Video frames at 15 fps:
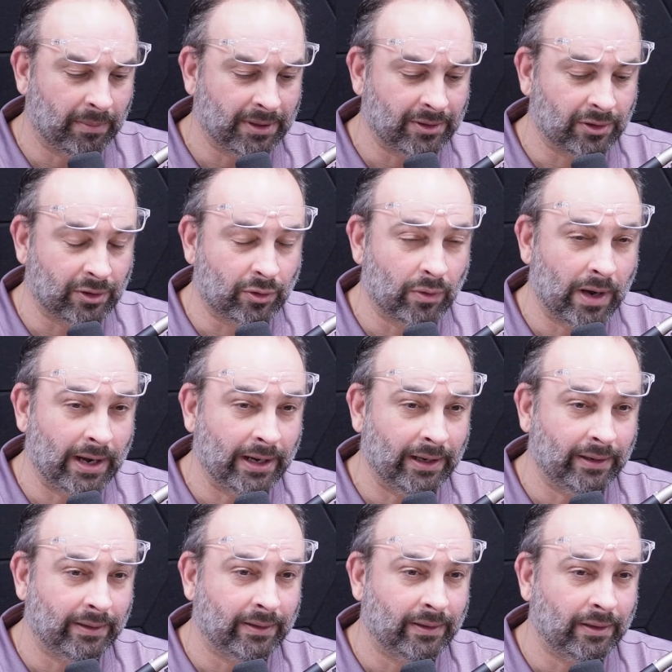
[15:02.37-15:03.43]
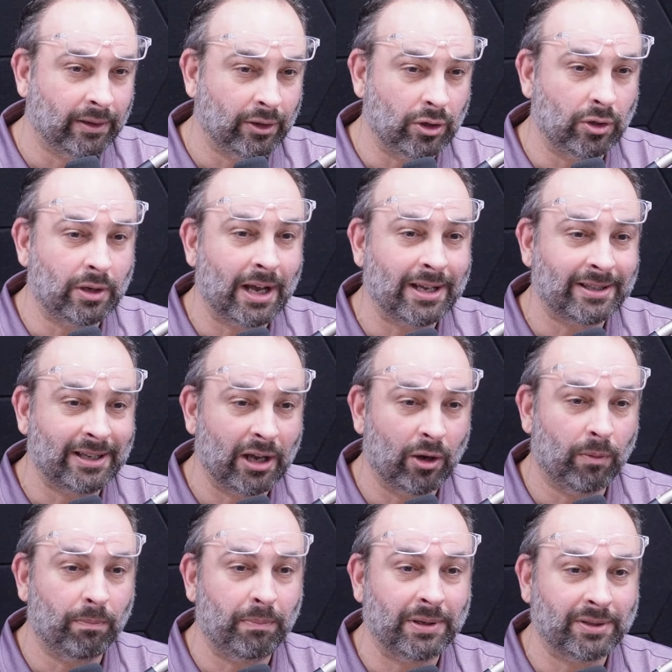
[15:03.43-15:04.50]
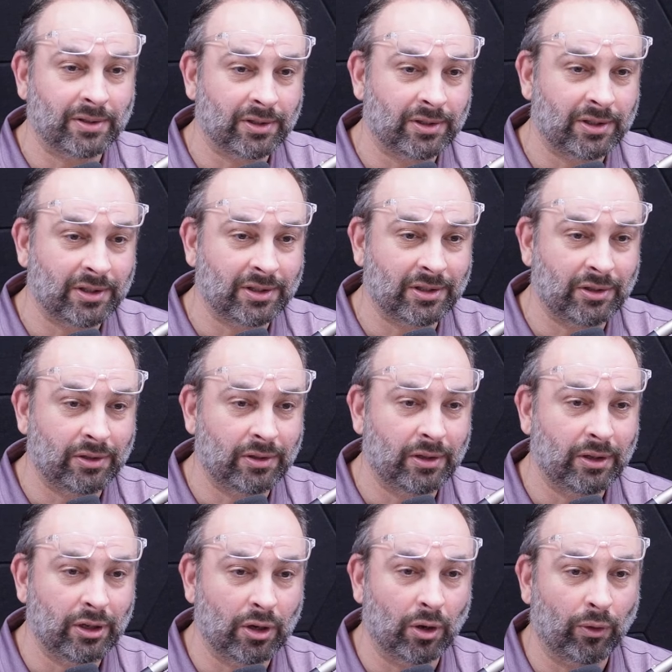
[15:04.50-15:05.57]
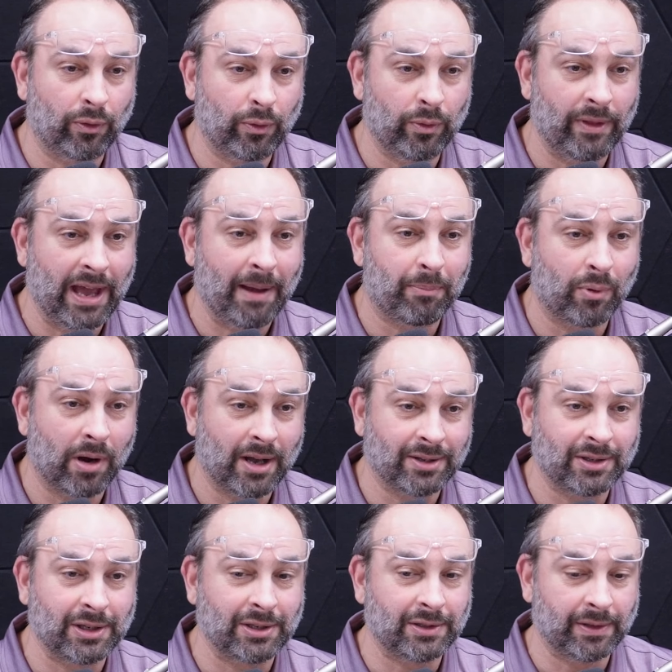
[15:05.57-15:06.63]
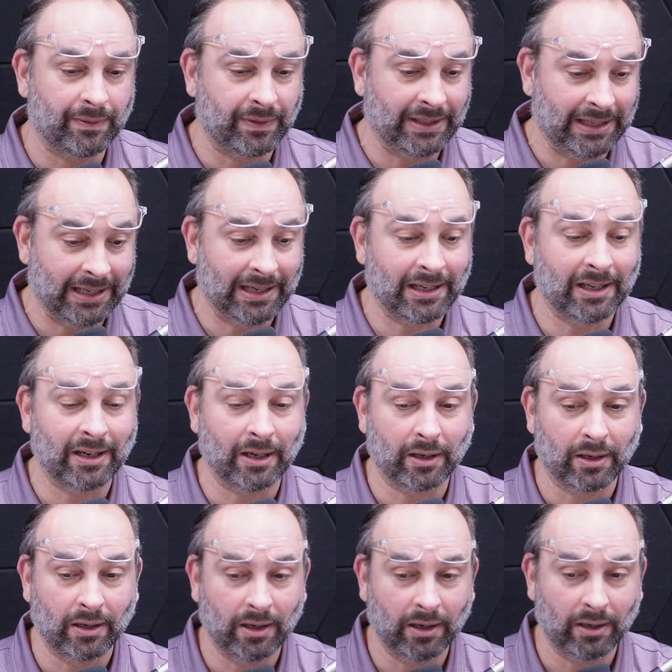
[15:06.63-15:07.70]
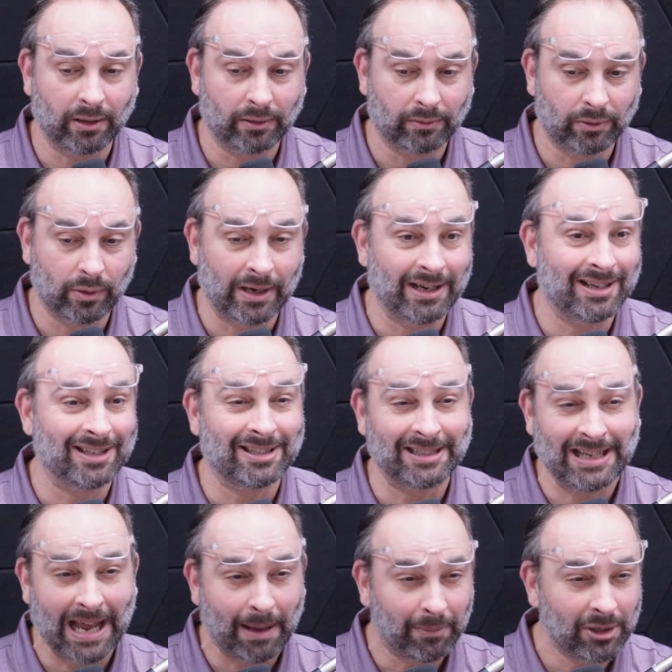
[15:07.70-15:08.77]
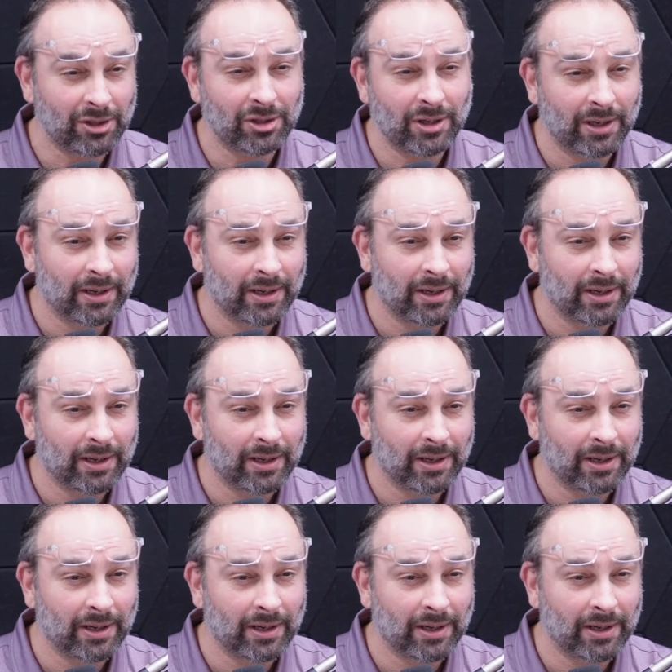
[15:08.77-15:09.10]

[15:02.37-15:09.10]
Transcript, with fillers: of business credit, do you guys help businesses, you know, through that process of getting a, a credit established?